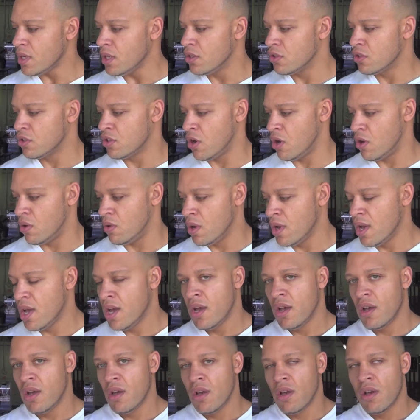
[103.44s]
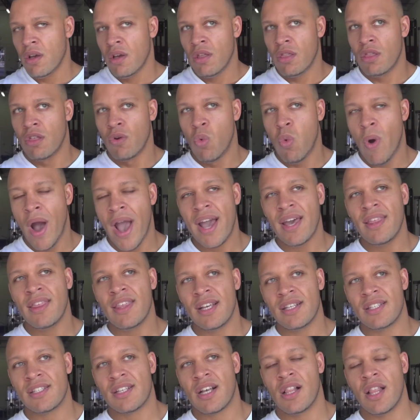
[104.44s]
So the way
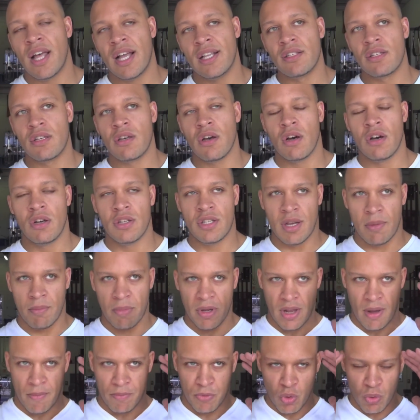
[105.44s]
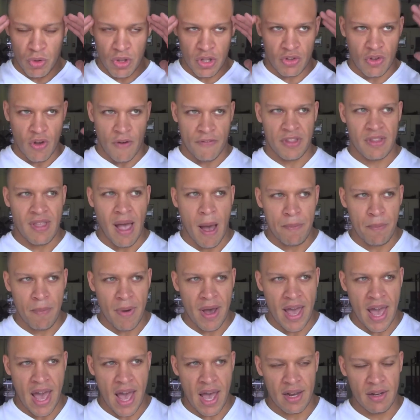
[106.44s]
this cleanse goes, I'm, I'm, doing this off the top of
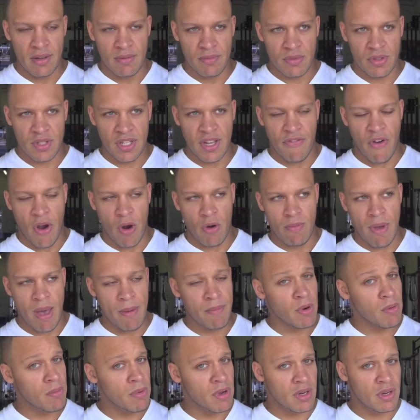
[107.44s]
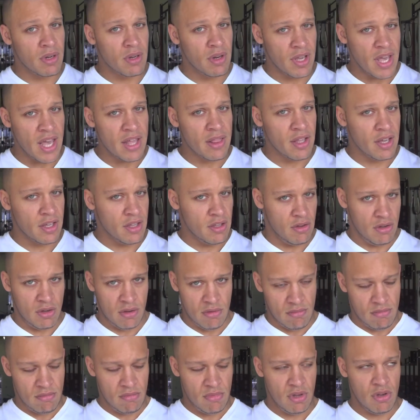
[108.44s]
my head, see if I remember, but again, like you
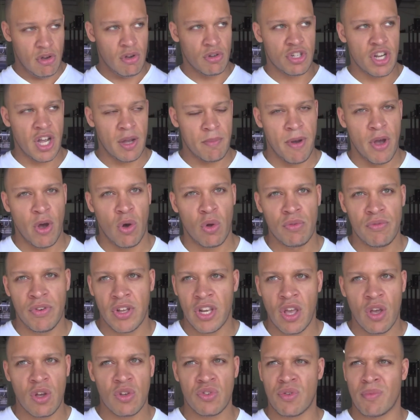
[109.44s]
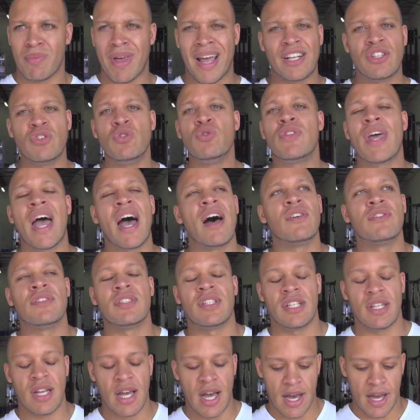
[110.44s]
can, you can go check my old videos from like
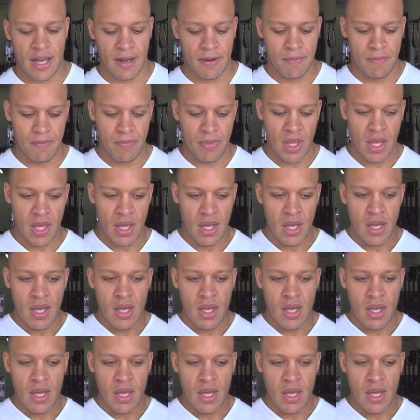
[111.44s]
2009.